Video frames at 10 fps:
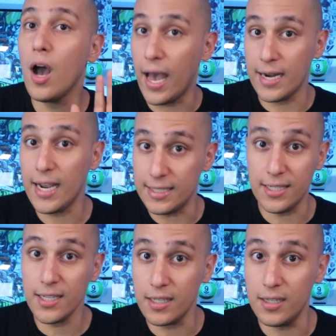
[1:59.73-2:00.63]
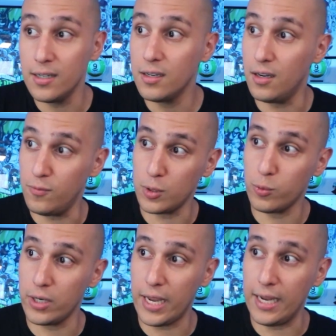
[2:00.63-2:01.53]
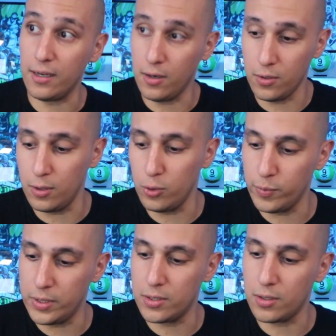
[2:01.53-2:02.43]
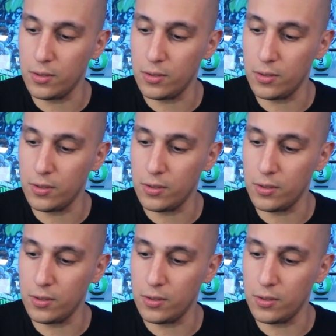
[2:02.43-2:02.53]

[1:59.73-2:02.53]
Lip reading: an idea of what 2800 lumens